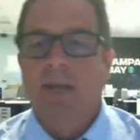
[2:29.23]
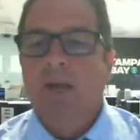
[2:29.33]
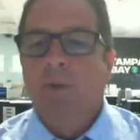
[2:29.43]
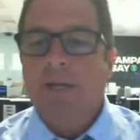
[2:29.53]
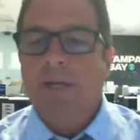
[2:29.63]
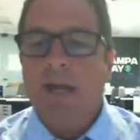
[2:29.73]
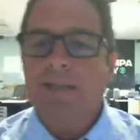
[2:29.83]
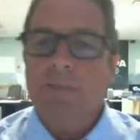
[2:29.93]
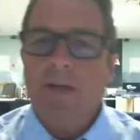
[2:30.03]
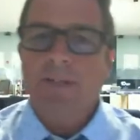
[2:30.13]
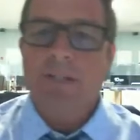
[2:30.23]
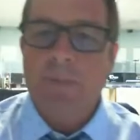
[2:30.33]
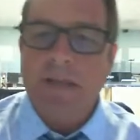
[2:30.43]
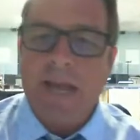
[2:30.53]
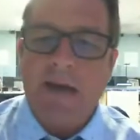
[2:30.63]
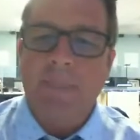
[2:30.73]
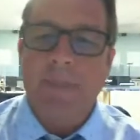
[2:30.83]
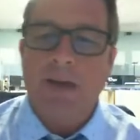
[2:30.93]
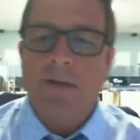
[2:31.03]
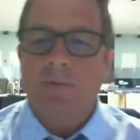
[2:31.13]
Recon, as I mentioned, has been out
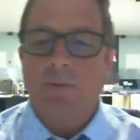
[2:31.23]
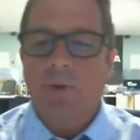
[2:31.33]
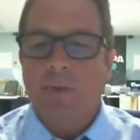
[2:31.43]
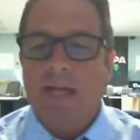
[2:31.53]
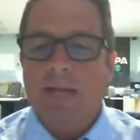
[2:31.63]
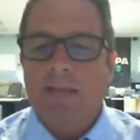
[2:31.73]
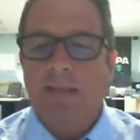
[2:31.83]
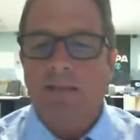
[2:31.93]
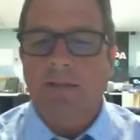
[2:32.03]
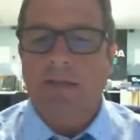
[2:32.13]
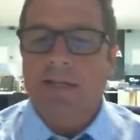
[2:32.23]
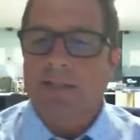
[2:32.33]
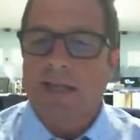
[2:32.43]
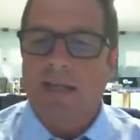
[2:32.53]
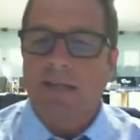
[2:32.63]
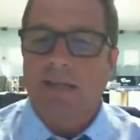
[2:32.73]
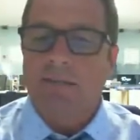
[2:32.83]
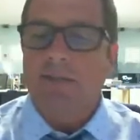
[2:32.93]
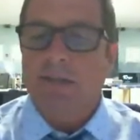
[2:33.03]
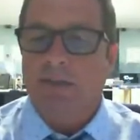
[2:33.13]
there, and that's where we got the latest data to give
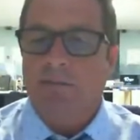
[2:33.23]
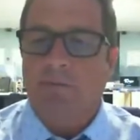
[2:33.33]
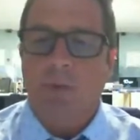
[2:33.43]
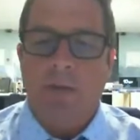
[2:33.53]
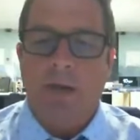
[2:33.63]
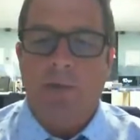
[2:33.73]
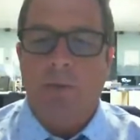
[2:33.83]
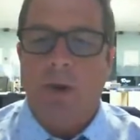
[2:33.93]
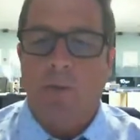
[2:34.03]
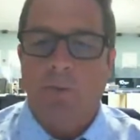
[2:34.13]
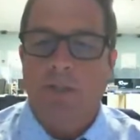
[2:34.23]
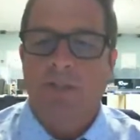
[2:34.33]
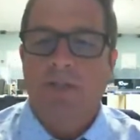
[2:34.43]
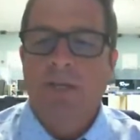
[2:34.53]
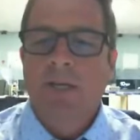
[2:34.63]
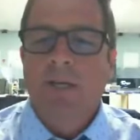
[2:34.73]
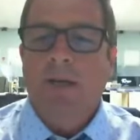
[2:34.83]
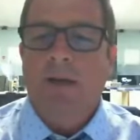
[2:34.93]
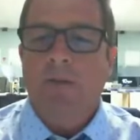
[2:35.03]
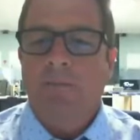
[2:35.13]
it 40 mile per hour winds.
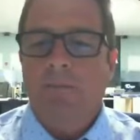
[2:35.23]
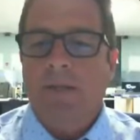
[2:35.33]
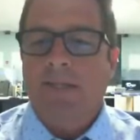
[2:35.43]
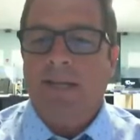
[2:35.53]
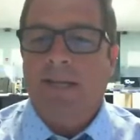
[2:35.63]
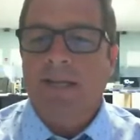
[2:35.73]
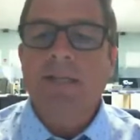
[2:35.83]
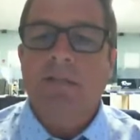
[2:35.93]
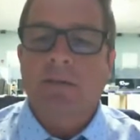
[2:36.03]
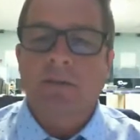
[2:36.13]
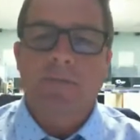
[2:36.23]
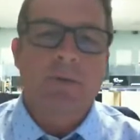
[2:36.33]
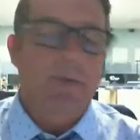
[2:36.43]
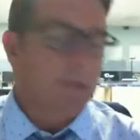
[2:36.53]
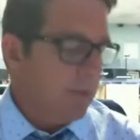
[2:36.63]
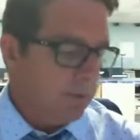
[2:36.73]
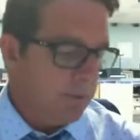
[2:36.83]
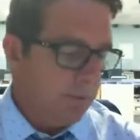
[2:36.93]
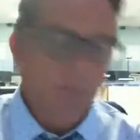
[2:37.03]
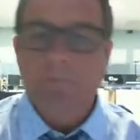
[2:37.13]
They're based out of Keesler, this particular
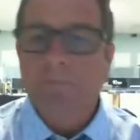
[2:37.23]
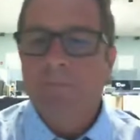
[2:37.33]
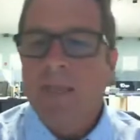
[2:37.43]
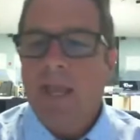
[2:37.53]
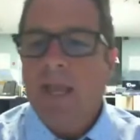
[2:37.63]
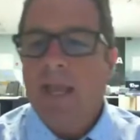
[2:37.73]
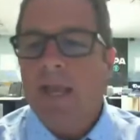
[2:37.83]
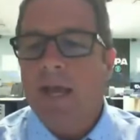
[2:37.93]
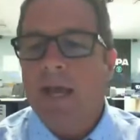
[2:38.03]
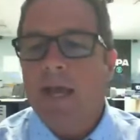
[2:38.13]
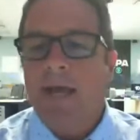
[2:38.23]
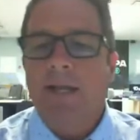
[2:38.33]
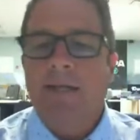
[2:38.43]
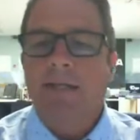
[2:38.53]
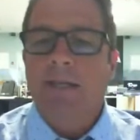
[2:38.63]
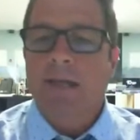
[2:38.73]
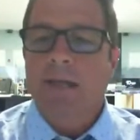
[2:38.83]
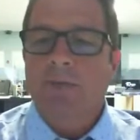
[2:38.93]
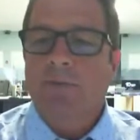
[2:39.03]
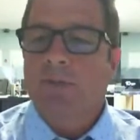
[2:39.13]
group. And yeah,
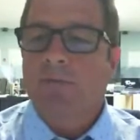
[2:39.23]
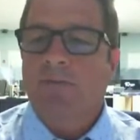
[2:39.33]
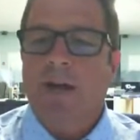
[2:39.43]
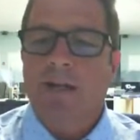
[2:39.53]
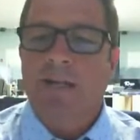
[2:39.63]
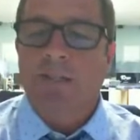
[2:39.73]
that's what they're finding.